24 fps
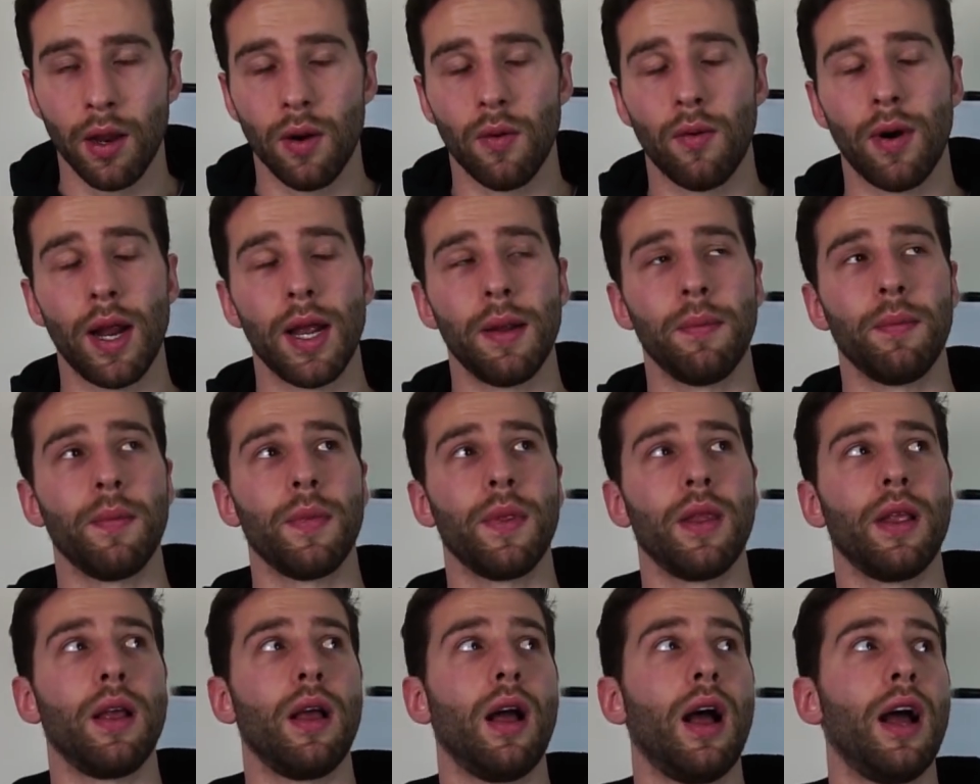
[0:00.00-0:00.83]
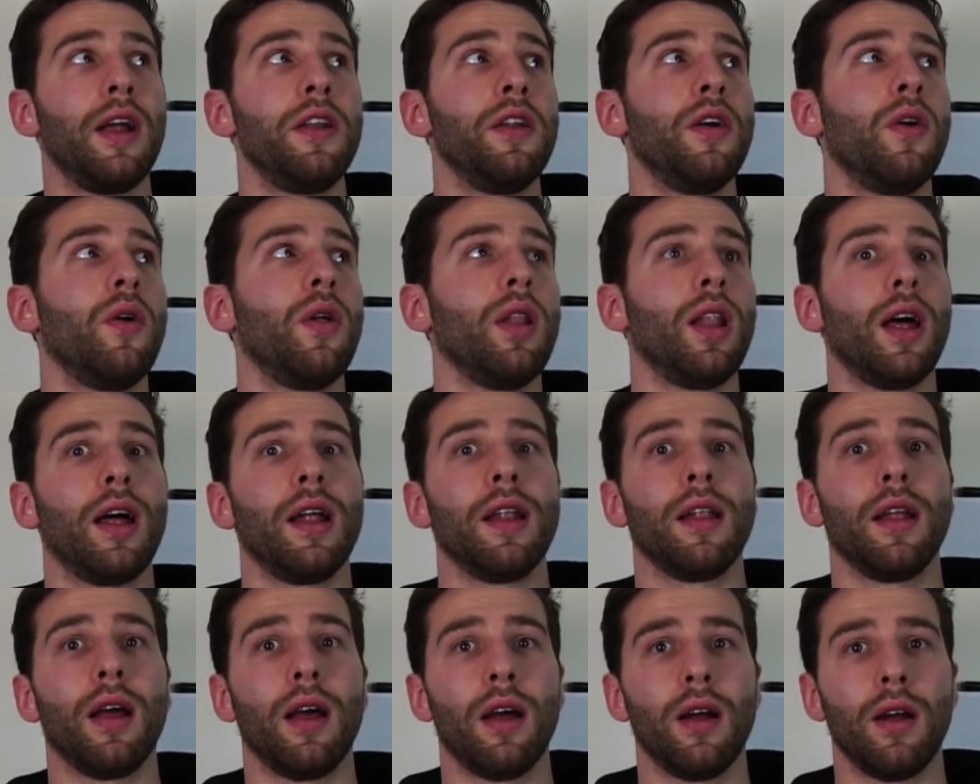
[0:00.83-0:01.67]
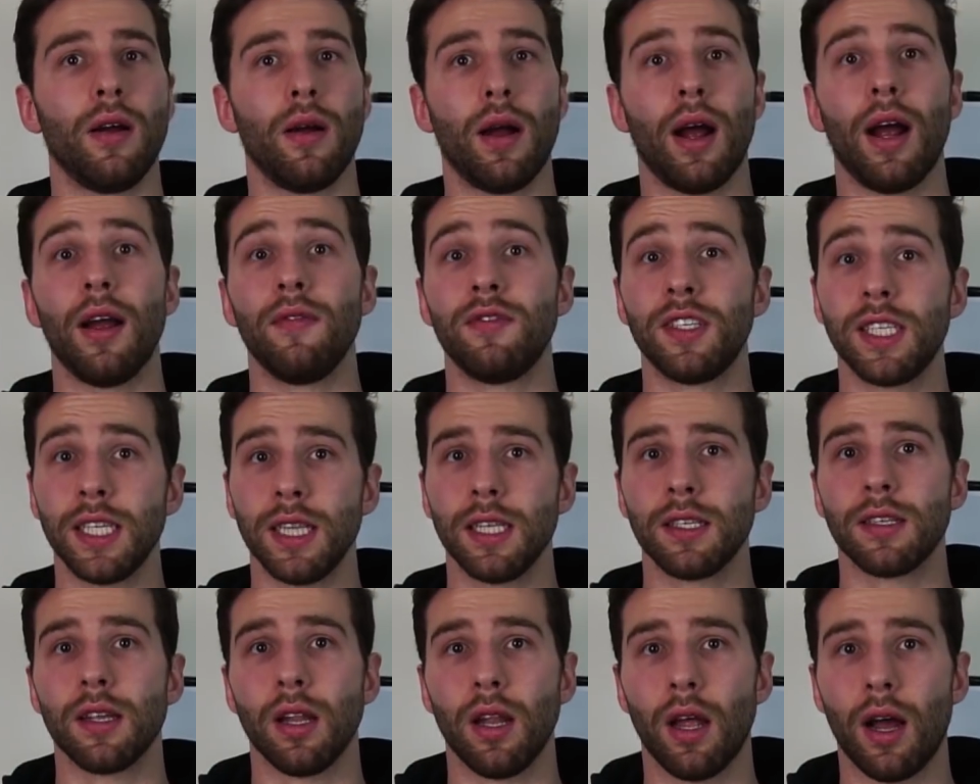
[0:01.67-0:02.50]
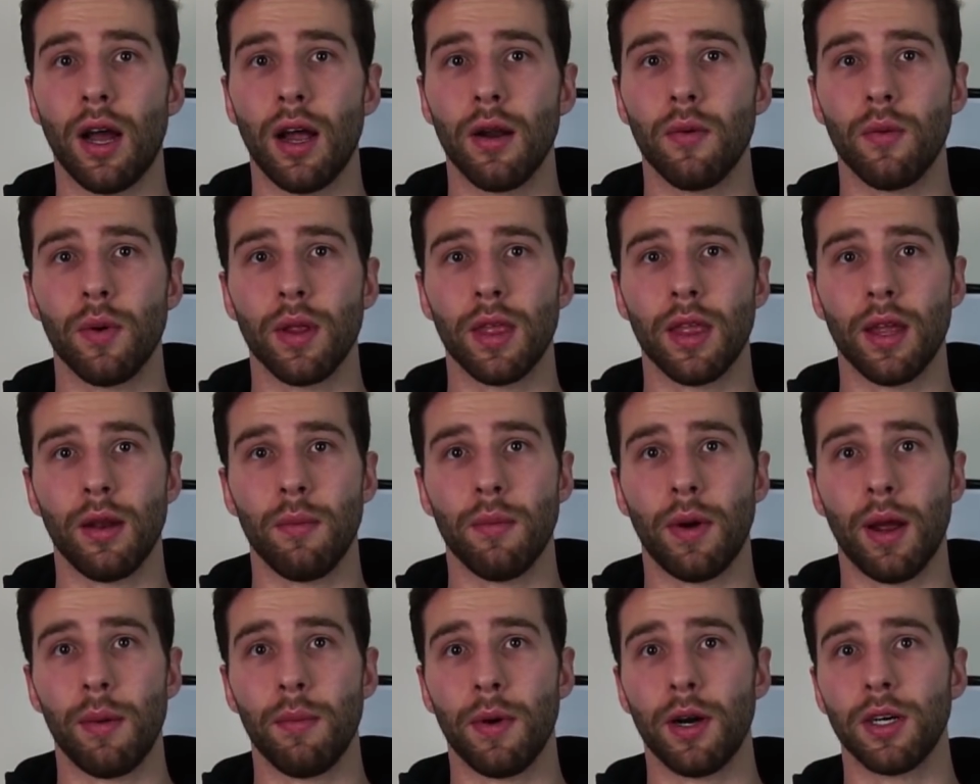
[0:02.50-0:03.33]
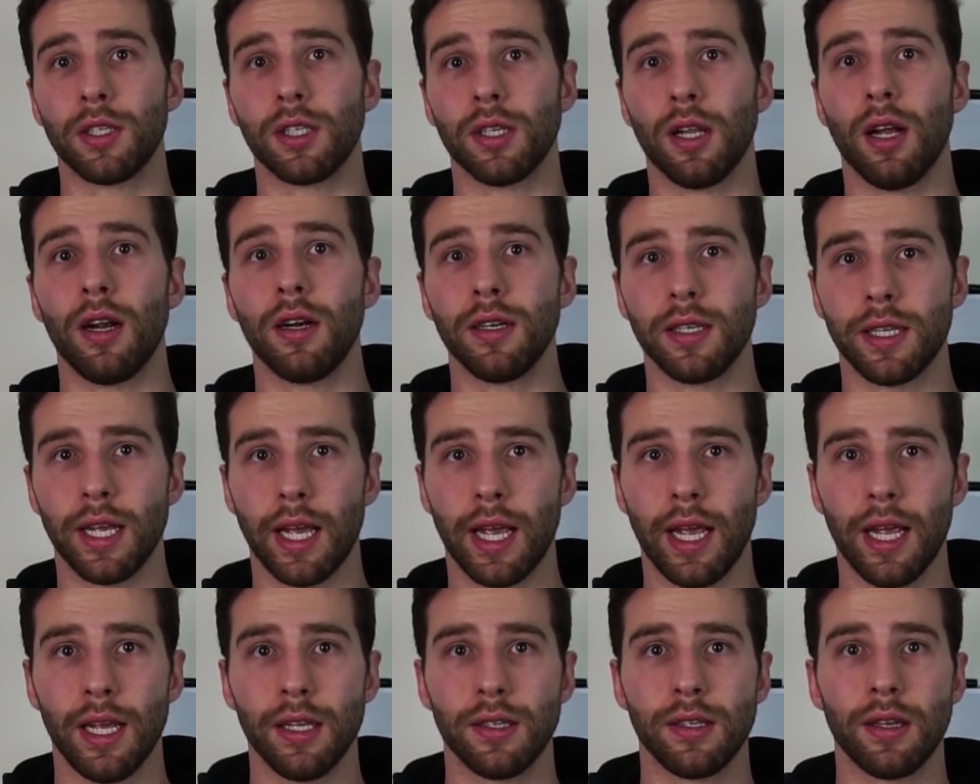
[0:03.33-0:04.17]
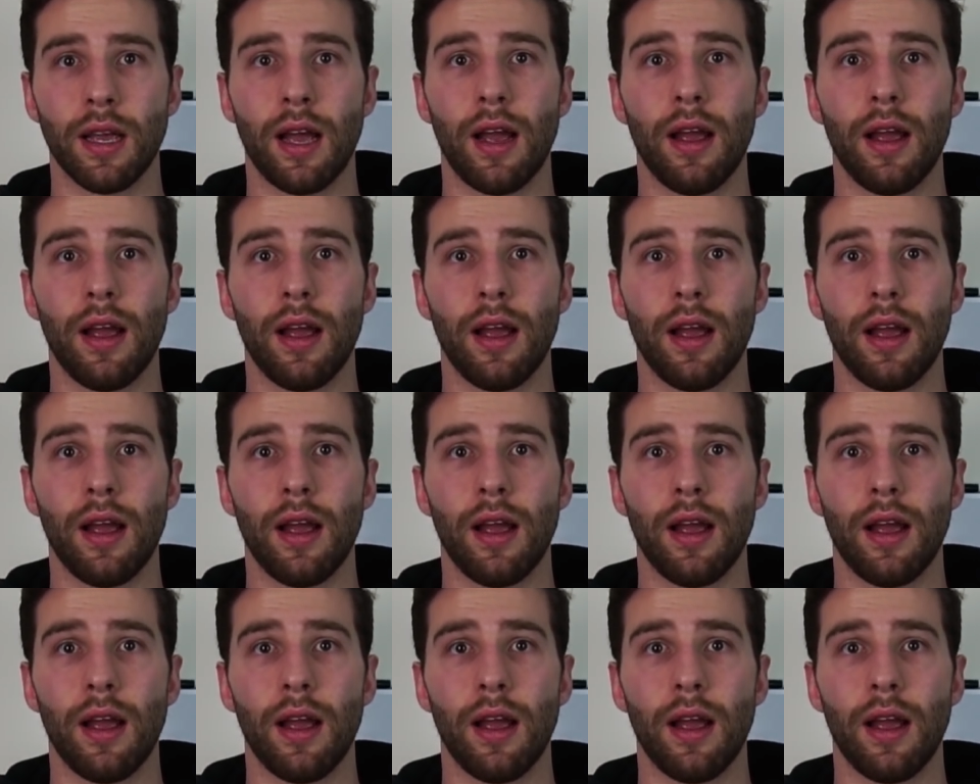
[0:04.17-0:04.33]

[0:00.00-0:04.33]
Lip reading: right? I know I've seen this a lot within my martial art days.